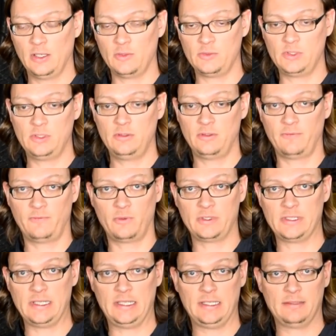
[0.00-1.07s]
02 to
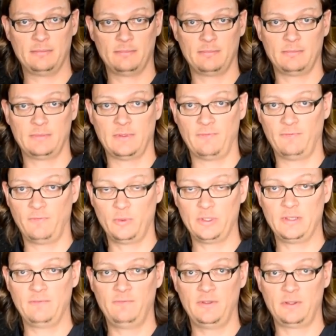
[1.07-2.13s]
14, the
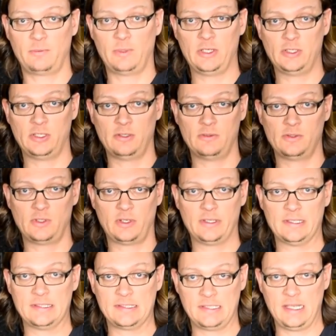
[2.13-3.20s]
fourth and fifth ratios are
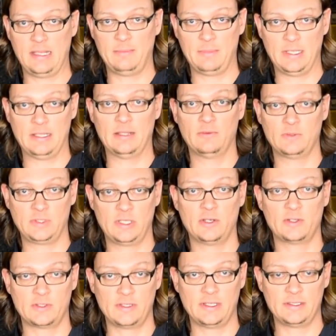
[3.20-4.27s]
the same in those
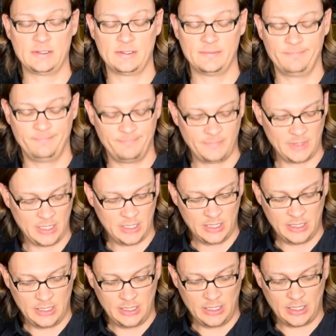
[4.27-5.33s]
gear sets.
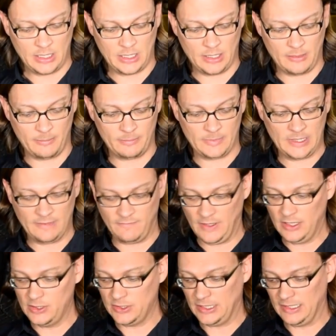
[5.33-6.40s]
The
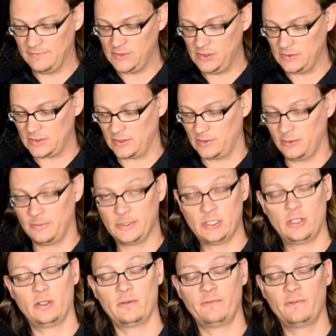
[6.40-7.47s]
advantage it gives you, it's a little bit
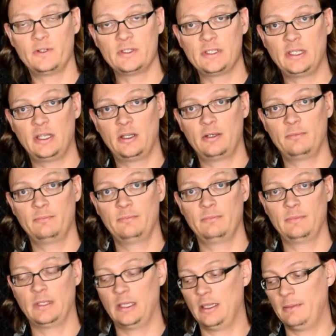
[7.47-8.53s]
taller first gear,
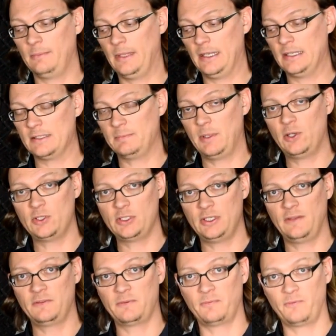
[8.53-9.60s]
and it's better
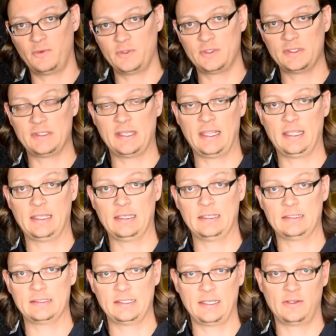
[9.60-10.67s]
shifts from first to second,
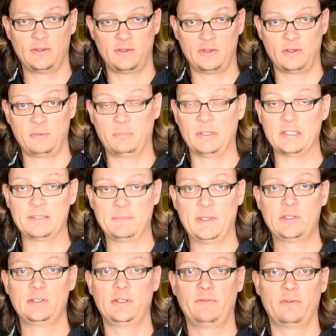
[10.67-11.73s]
second to third, but
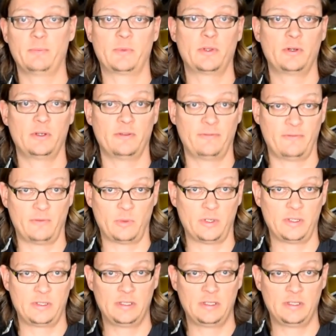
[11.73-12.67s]
especially from third to fourth.